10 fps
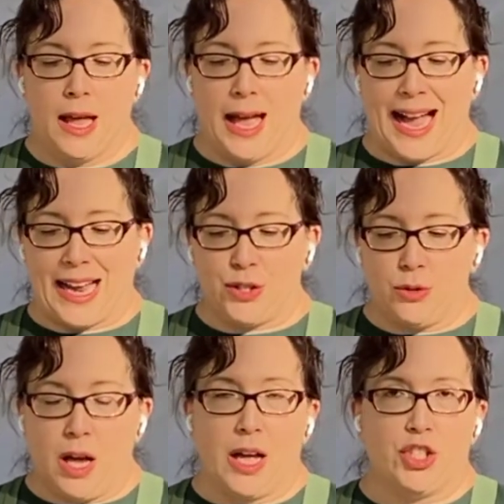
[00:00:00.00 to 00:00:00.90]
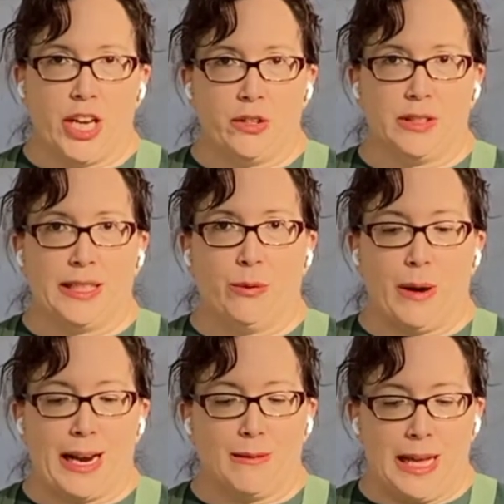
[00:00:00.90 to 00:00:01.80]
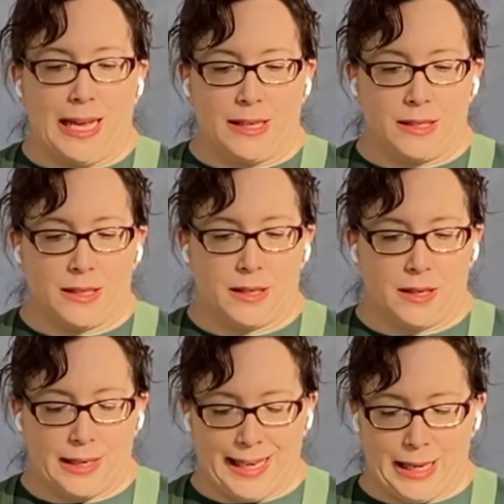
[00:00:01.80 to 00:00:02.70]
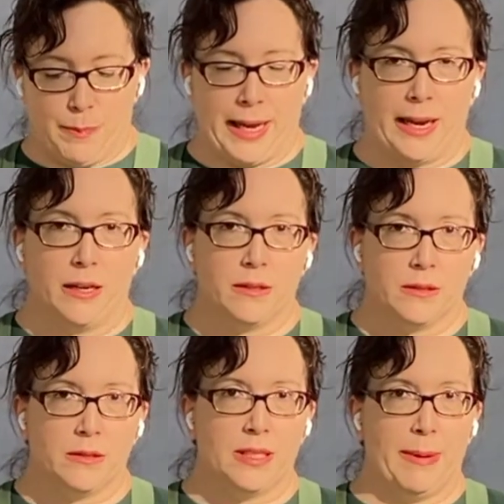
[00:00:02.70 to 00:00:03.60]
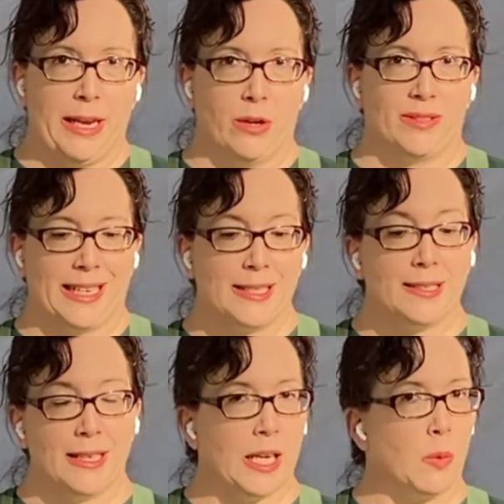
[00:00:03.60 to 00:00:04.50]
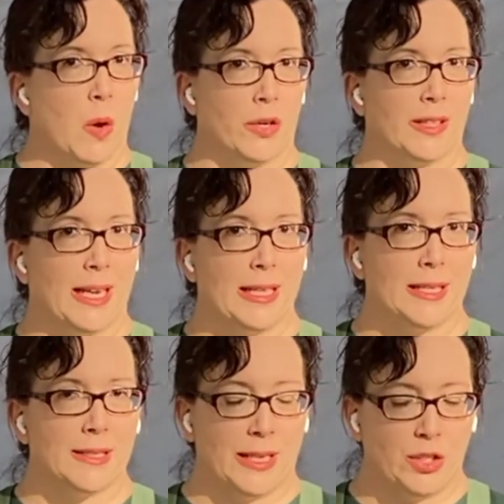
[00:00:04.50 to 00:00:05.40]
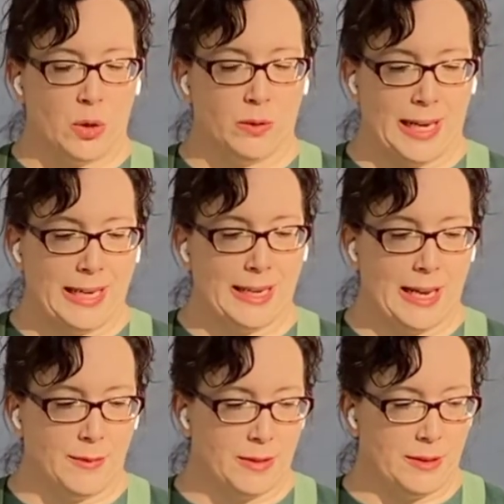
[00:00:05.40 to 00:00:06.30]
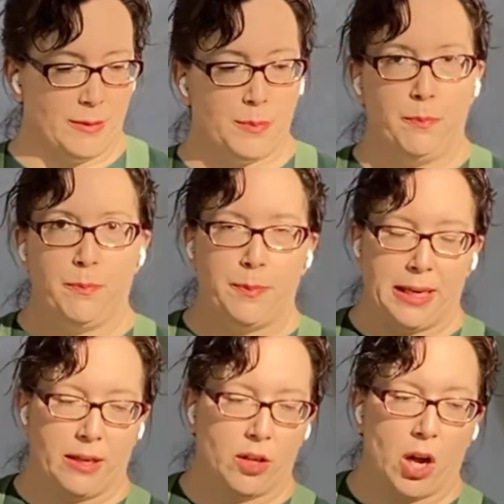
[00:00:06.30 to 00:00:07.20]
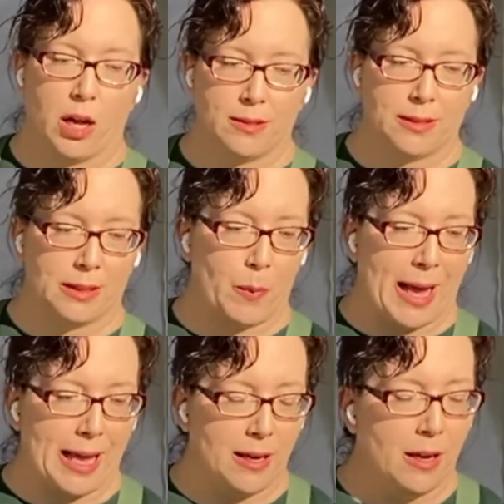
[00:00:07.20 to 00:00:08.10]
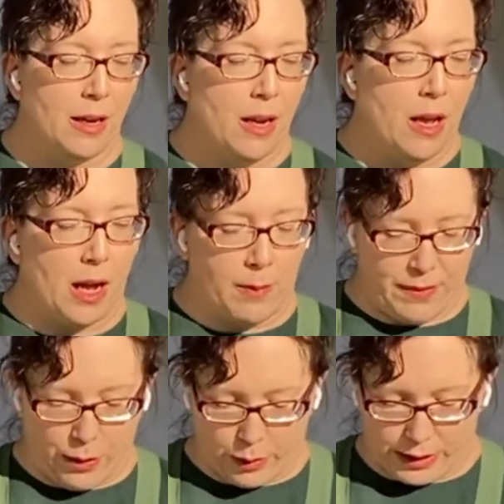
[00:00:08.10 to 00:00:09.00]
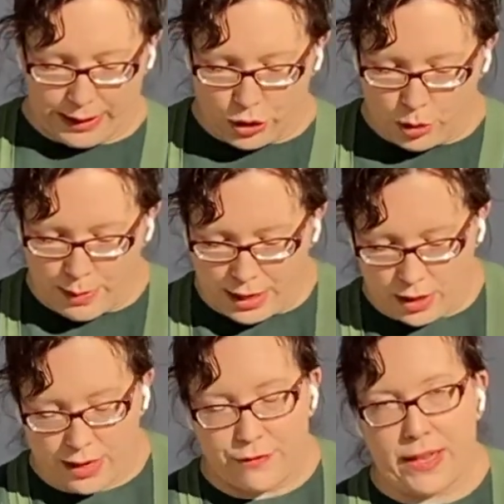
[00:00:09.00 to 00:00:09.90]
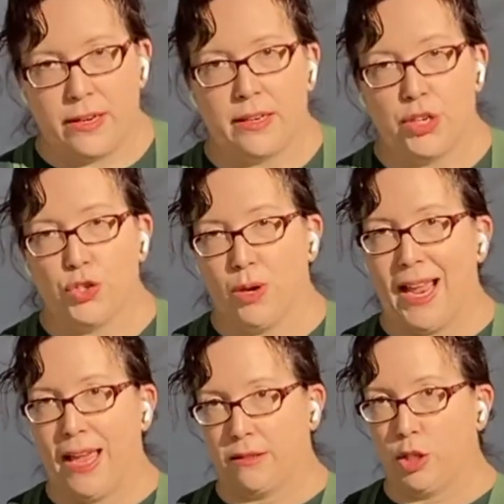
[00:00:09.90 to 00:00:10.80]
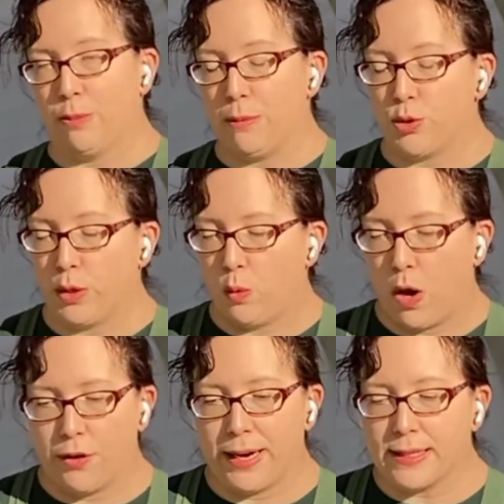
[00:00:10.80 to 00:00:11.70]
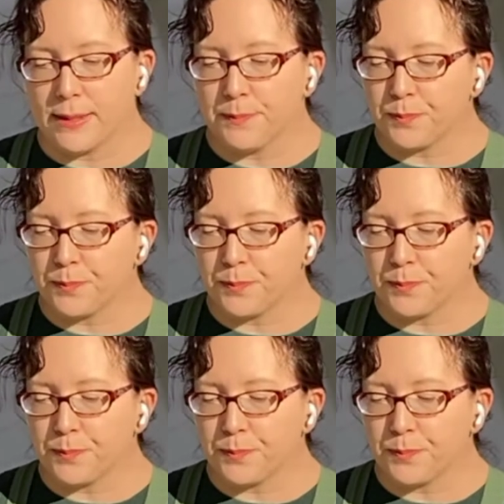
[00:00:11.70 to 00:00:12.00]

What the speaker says: I do not generally recommend keeping tomatoes like sitting in water like this. They don't like to be constantly wet. They really do better if they can dry out a little bit between waterings.